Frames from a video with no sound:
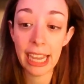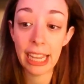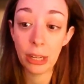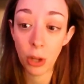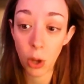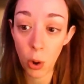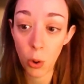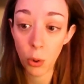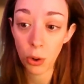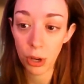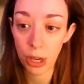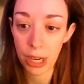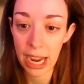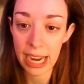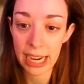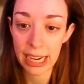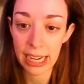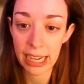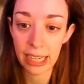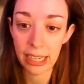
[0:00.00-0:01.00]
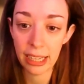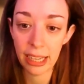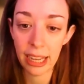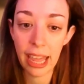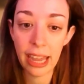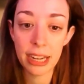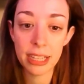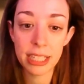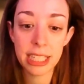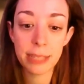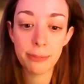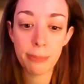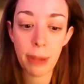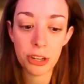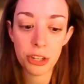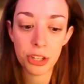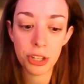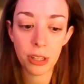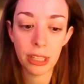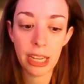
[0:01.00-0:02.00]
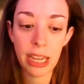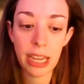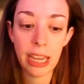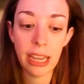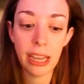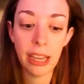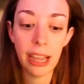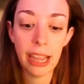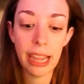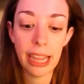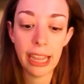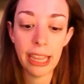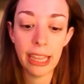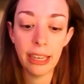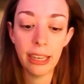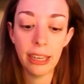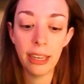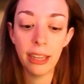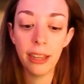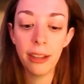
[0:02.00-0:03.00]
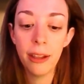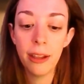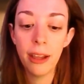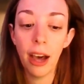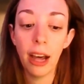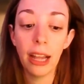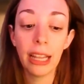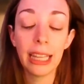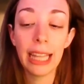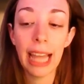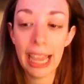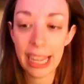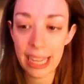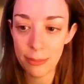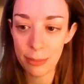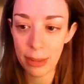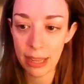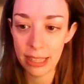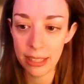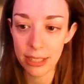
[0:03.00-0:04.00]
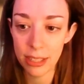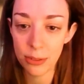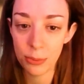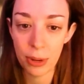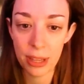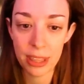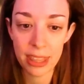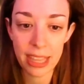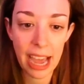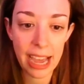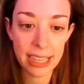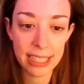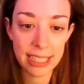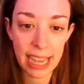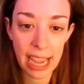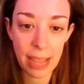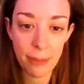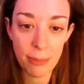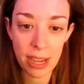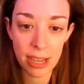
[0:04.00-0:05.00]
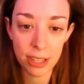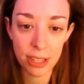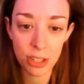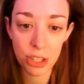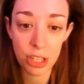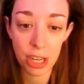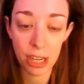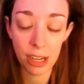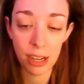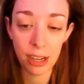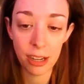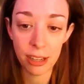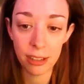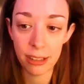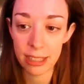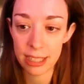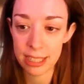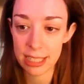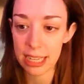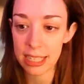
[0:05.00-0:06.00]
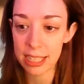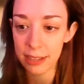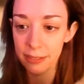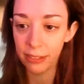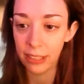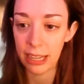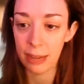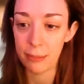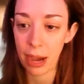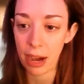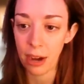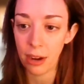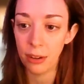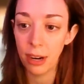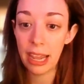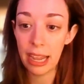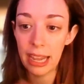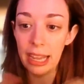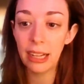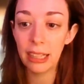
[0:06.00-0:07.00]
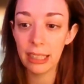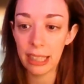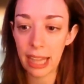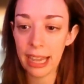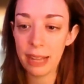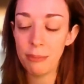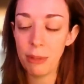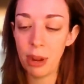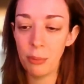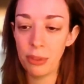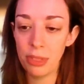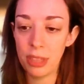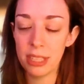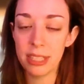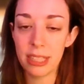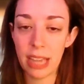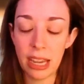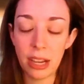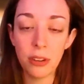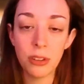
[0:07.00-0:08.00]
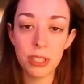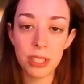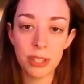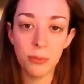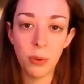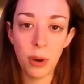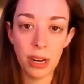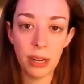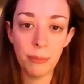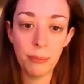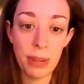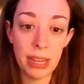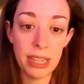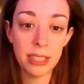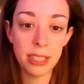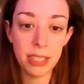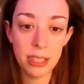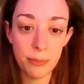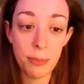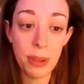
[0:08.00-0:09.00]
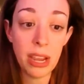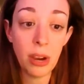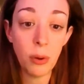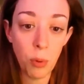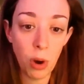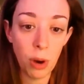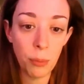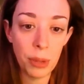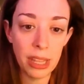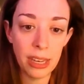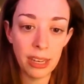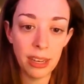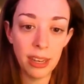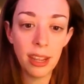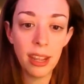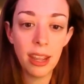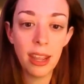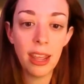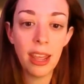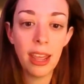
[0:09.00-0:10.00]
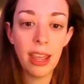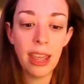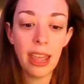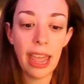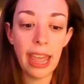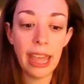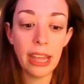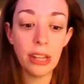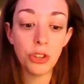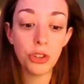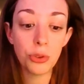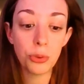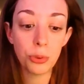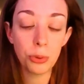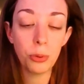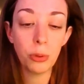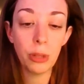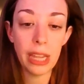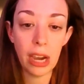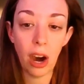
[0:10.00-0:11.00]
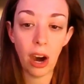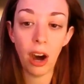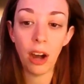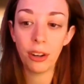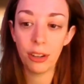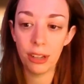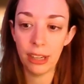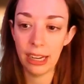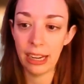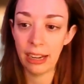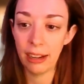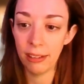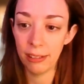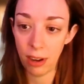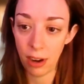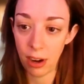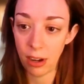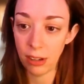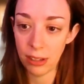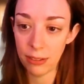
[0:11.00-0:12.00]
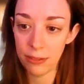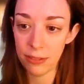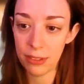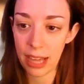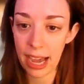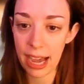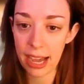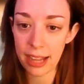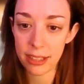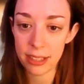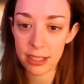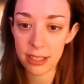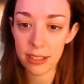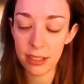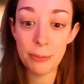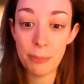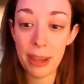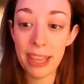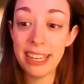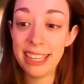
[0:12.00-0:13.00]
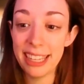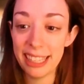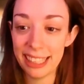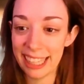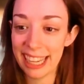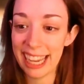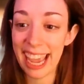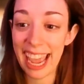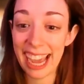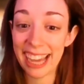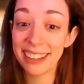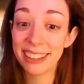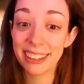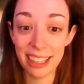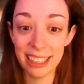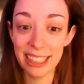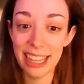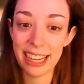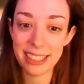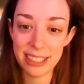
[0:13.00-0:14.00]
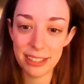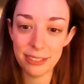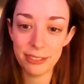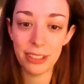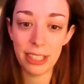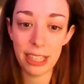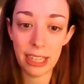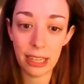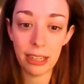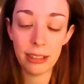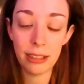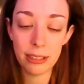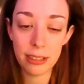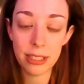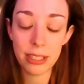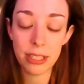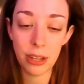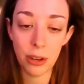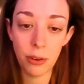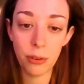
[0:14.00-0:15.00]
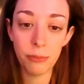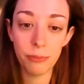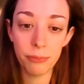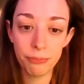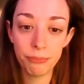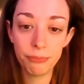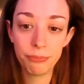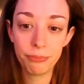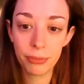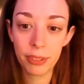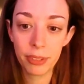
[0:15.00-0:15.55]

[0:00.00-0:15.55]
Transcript: and co-creating, and especially in alignment with, as Amy has shared extensively about, in alignment with the cycles of what it means to be a woman, and truly honoring all of that independently and collectively. So